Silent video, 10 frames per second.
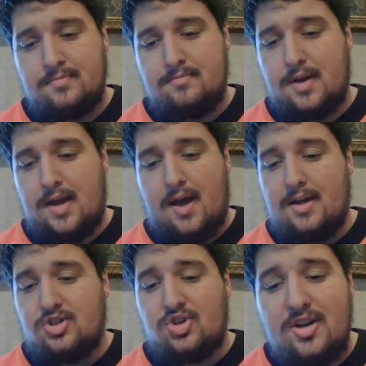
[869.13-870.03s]
yeah,
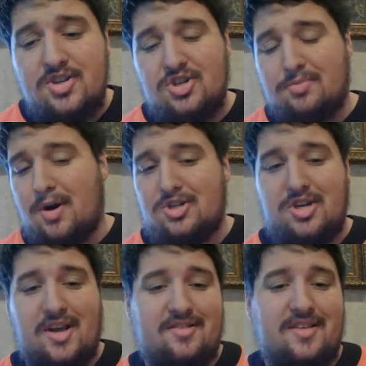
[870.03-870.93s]
trust Jamar
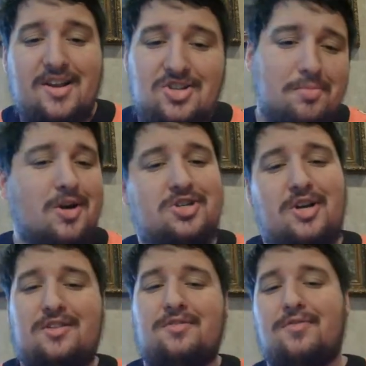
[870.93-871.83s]
Chase. Get Jamar
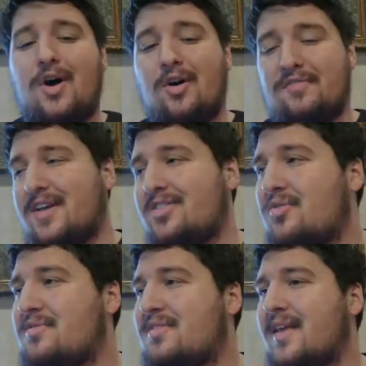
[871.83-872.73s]
Chase involved. Get
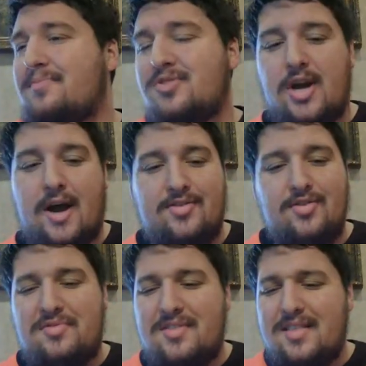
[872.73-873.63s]
those deep shots.
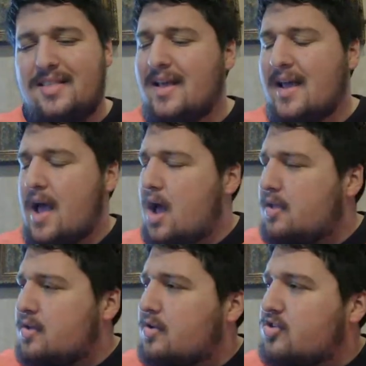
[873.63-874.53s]
There's
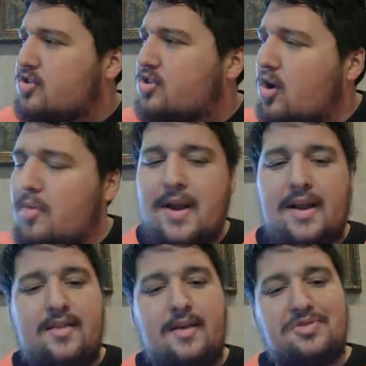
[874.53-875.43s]
so many
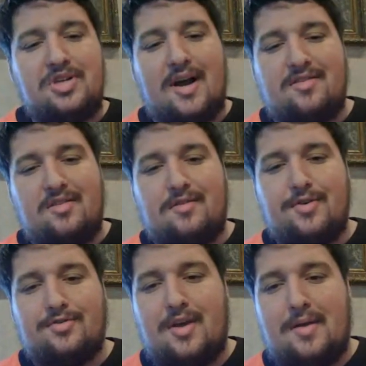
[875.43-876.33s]
deep shots in the
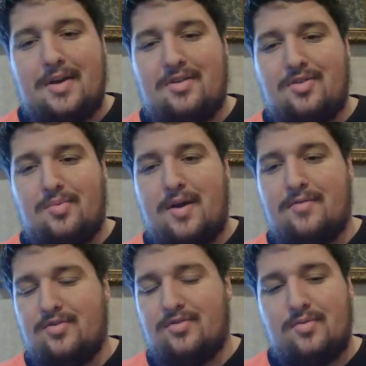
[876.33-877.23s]
first game against the
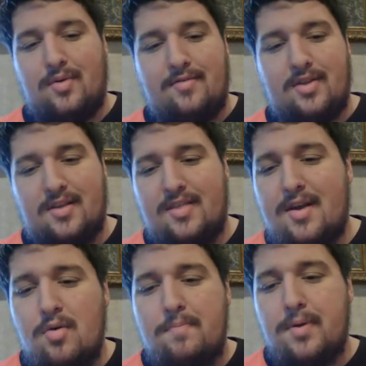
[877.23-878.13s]
Ravens, and they
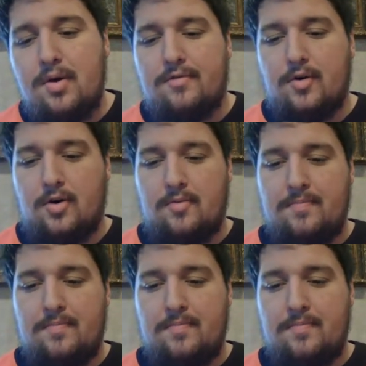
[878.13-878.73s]
were beautiful.